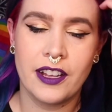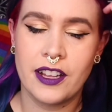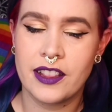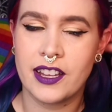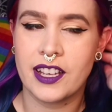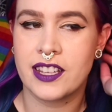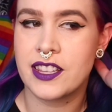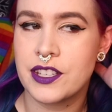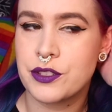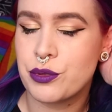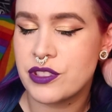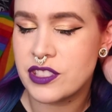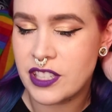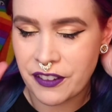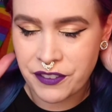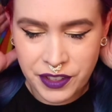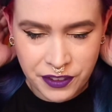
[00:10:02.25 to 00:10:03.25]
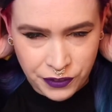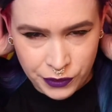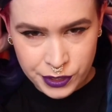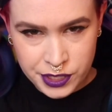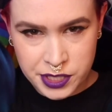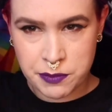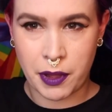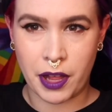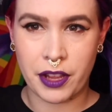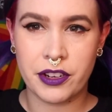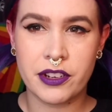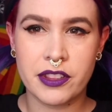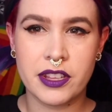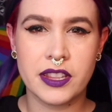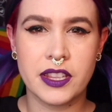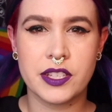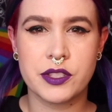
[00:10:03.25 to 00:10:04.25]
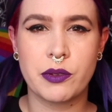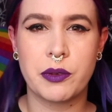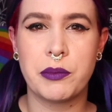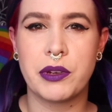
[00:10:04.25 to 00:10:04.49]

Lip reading: like one definitely feels smaller than this one,